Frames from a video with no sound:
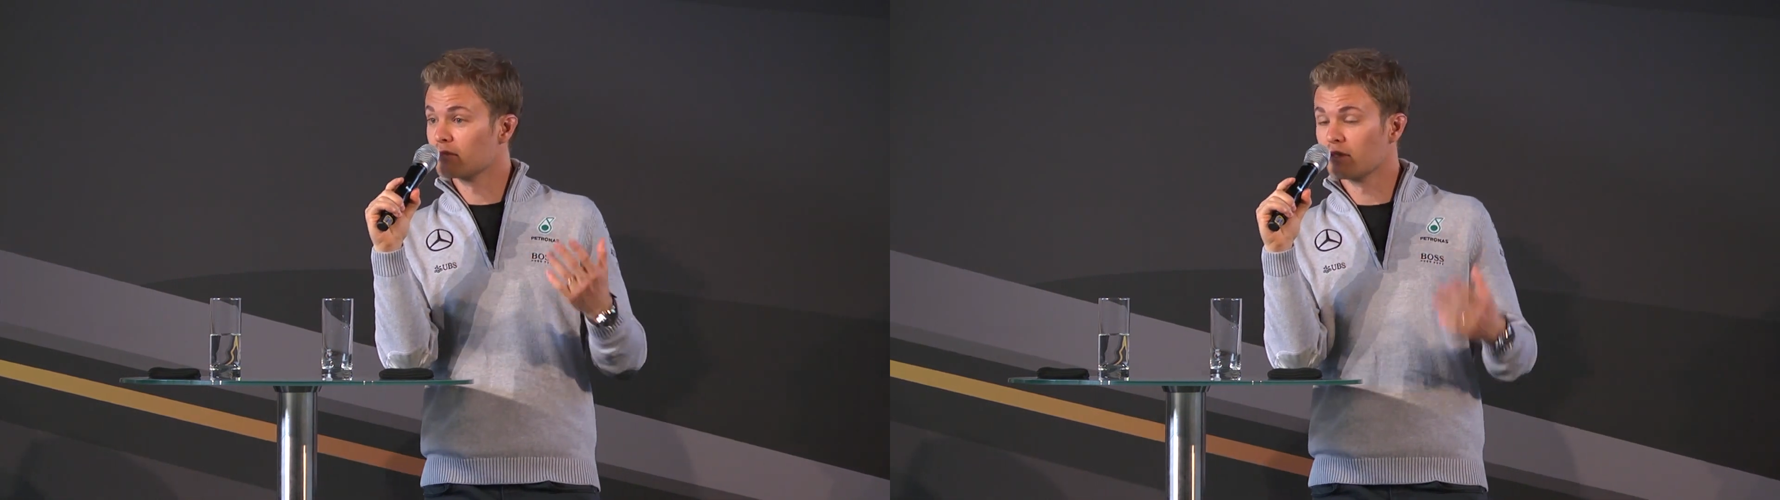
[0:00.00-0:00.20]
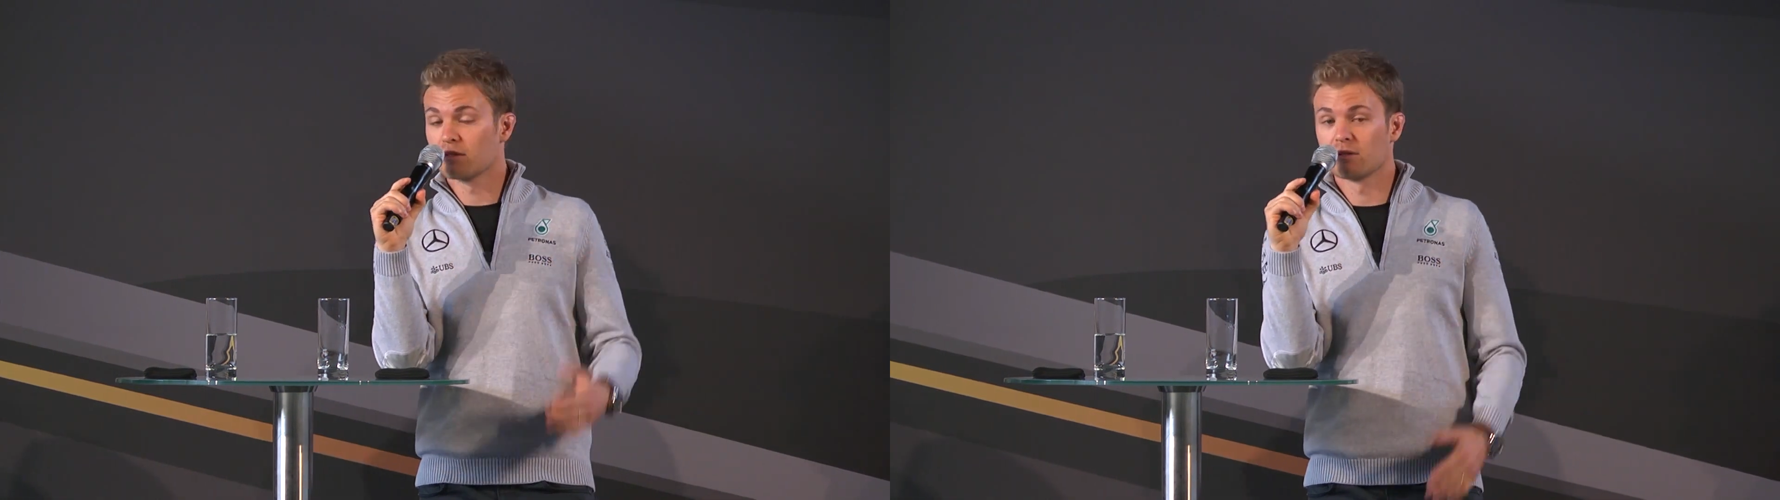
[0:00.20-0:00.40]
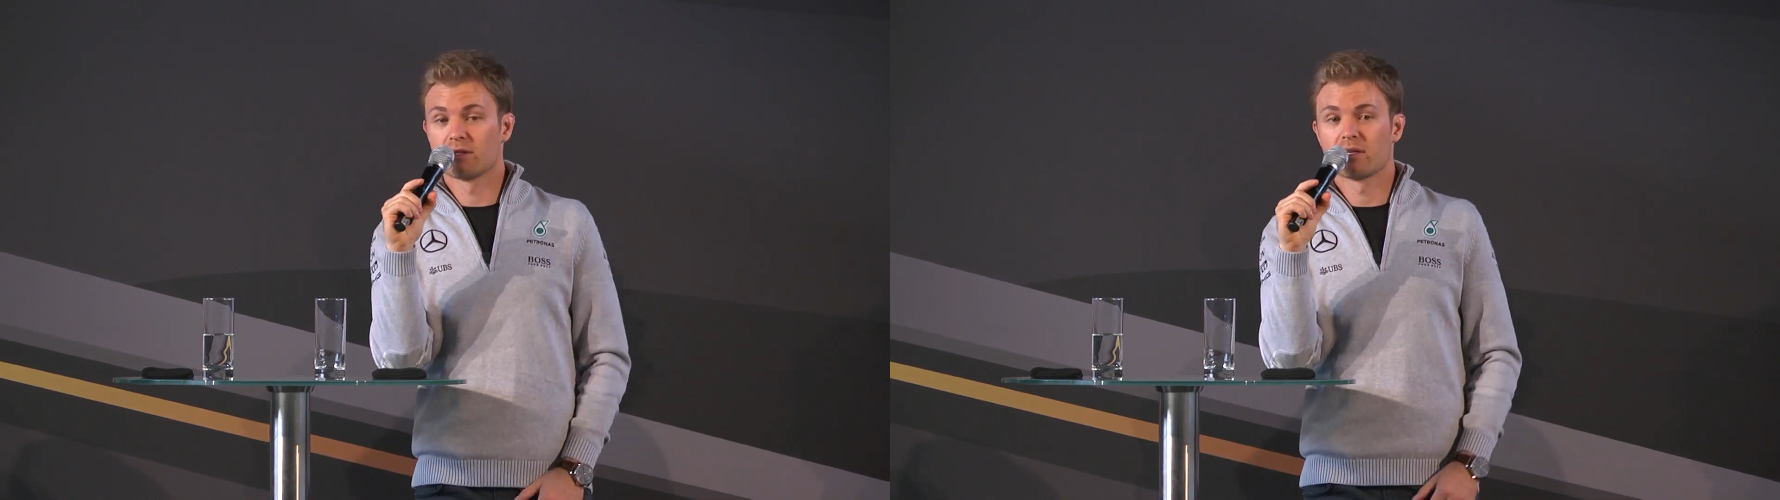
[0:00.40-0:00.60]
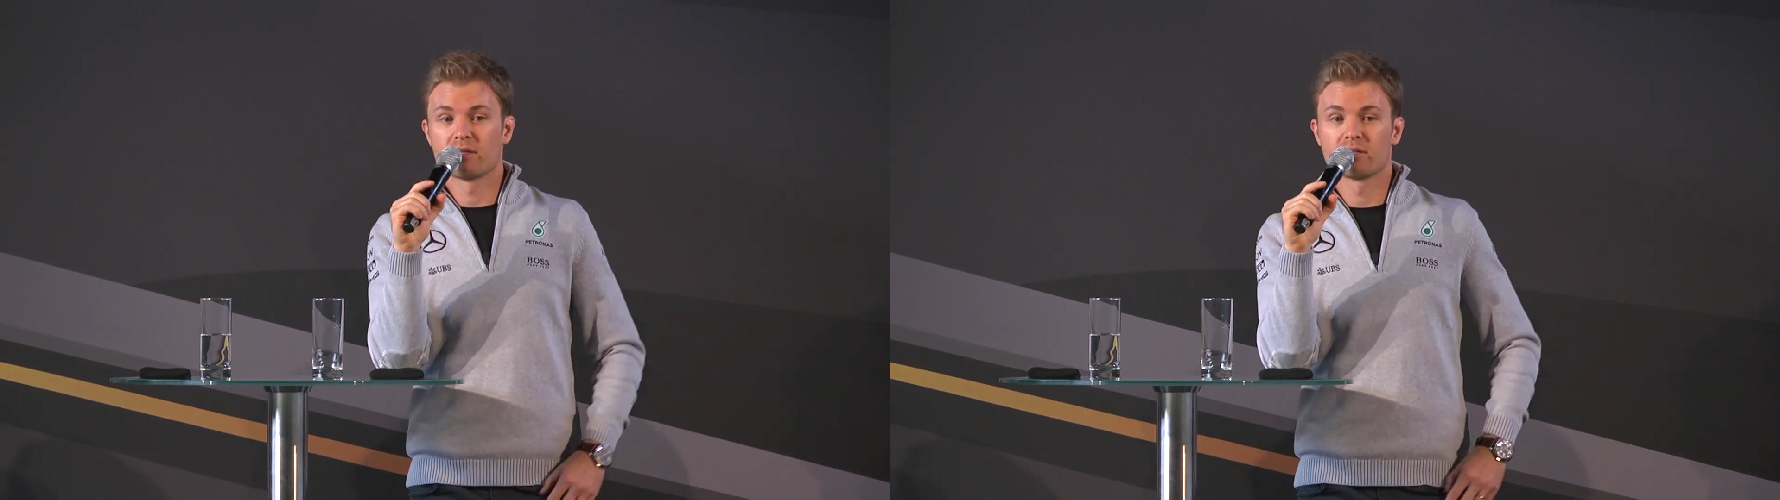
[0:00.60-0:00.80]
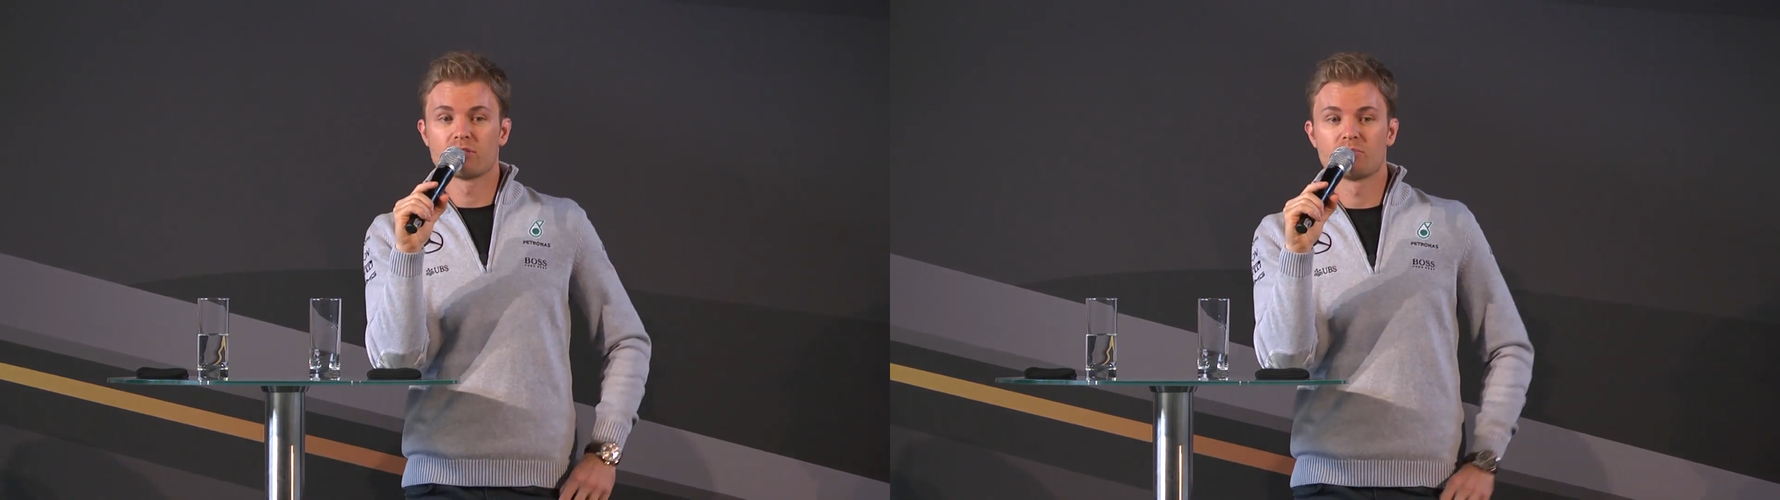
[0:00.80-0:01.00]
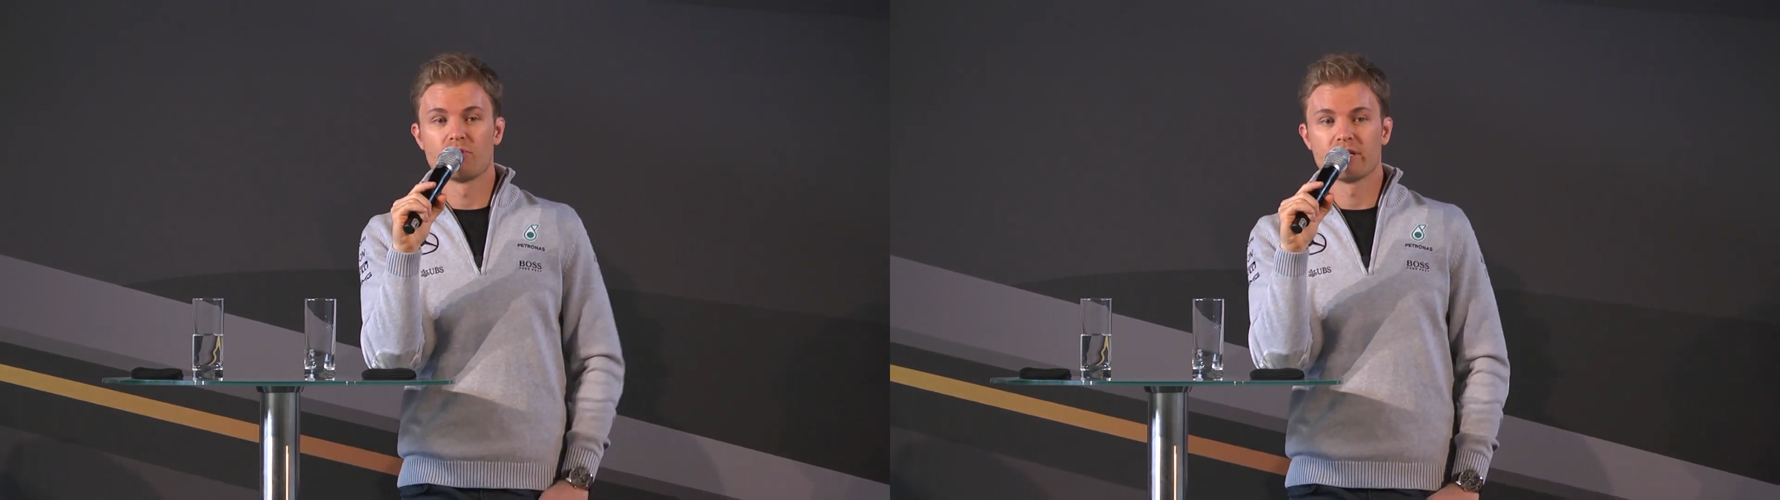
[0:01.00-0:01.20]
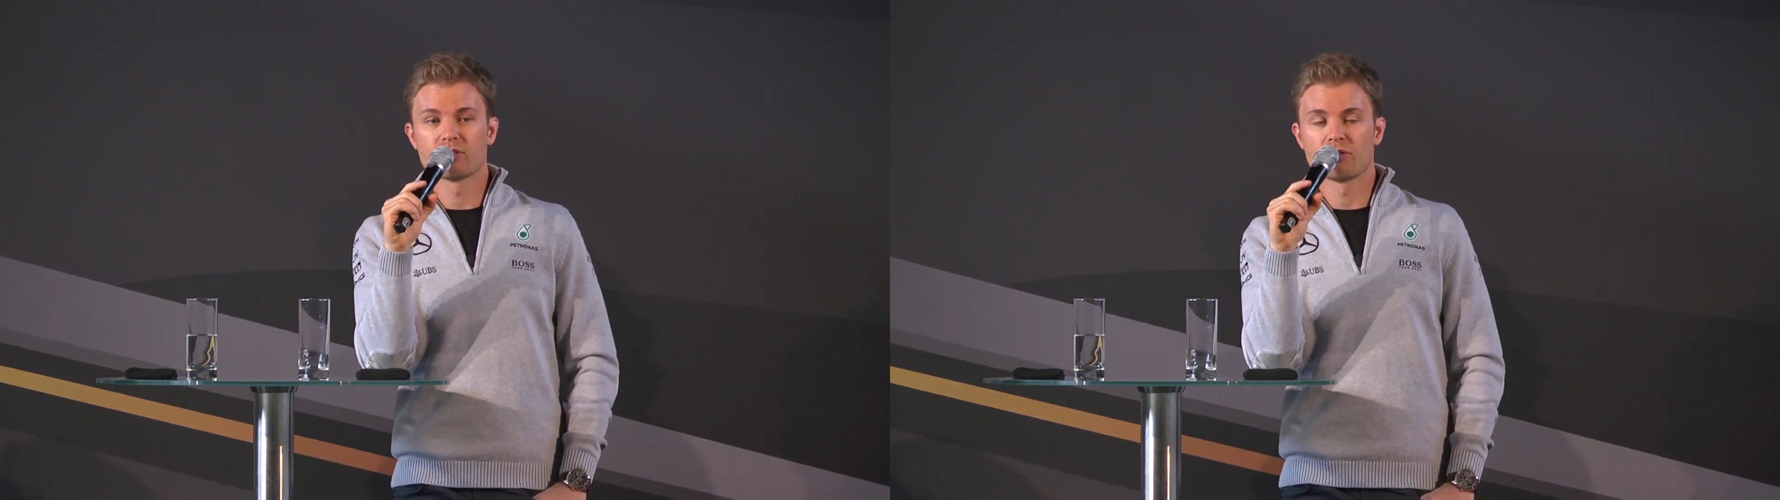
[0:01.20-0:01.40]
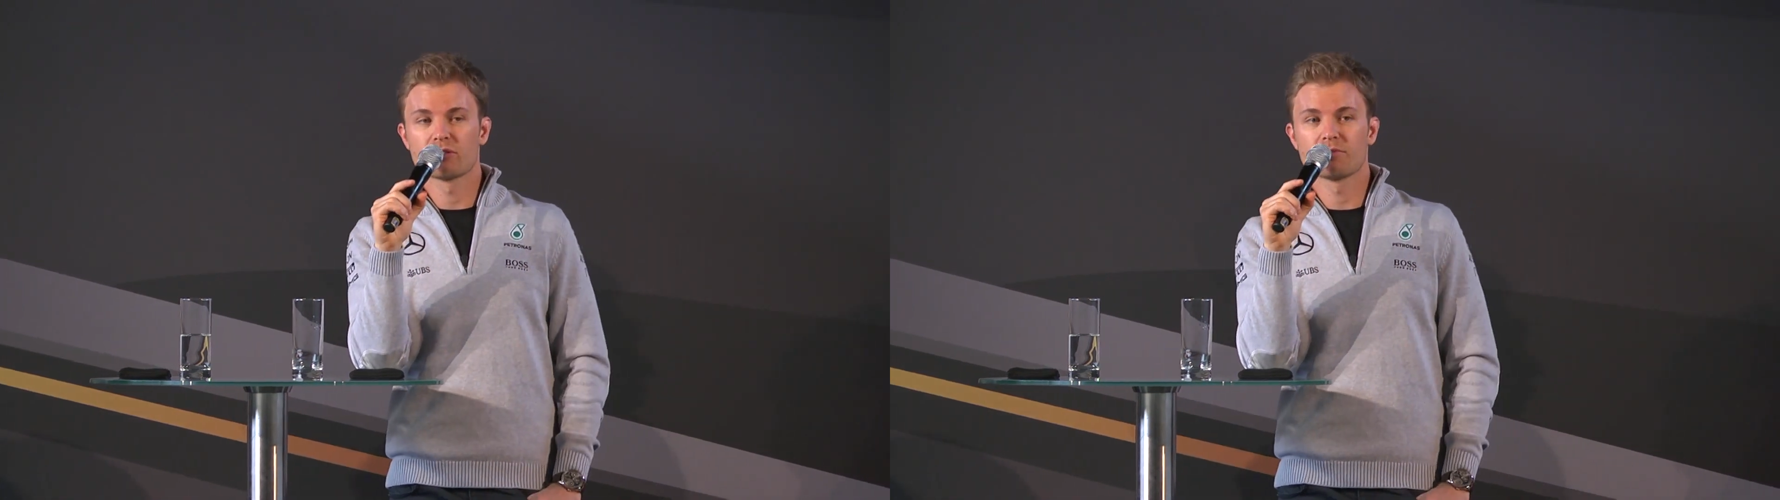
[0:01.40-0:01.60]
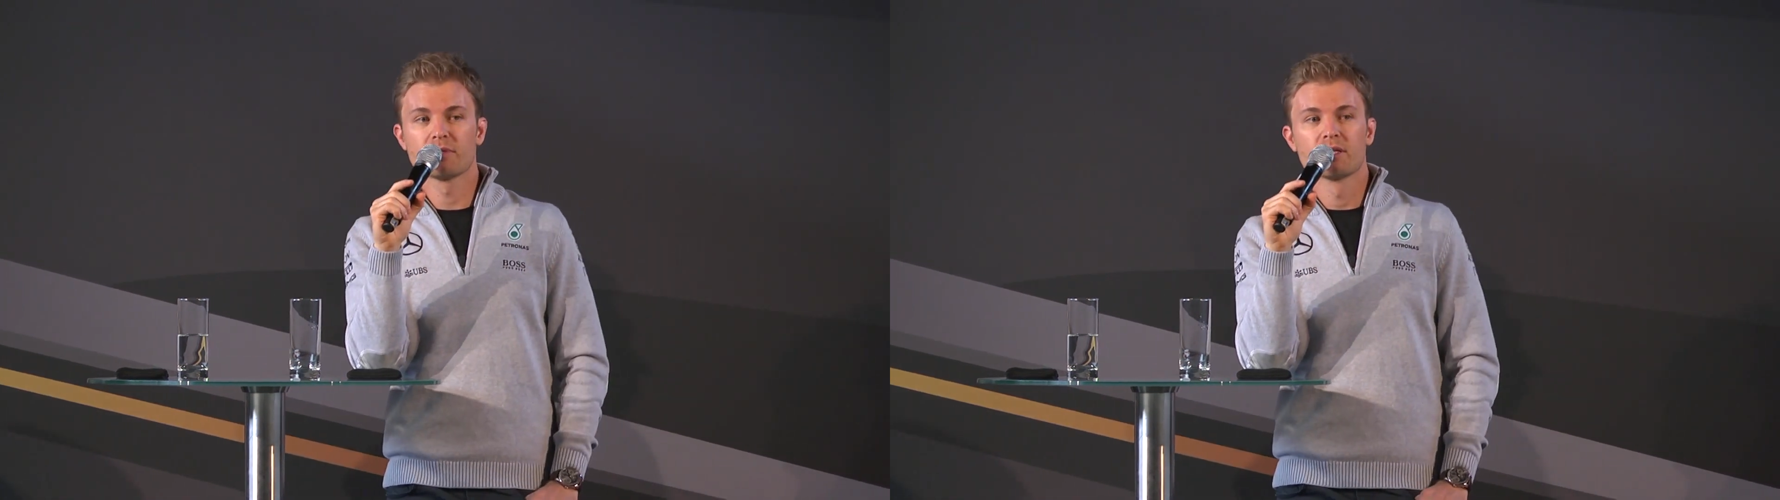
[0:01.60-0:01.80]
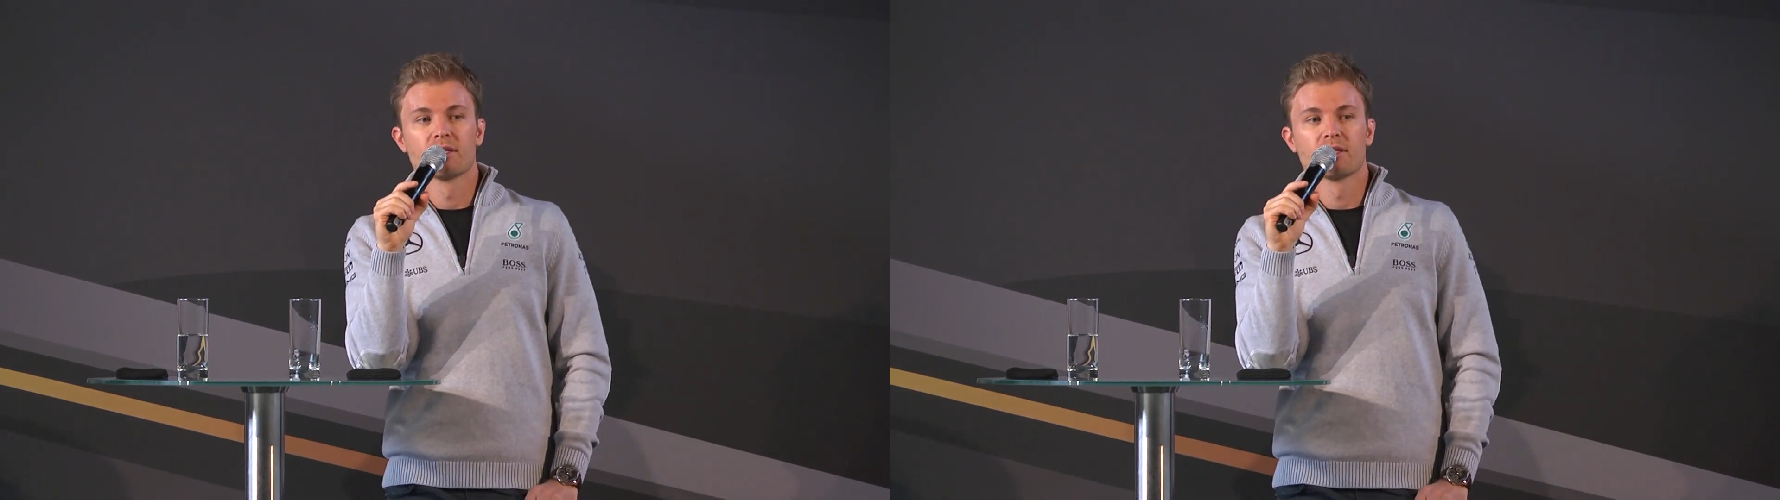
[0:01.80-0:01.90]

and I think the sport is awesome.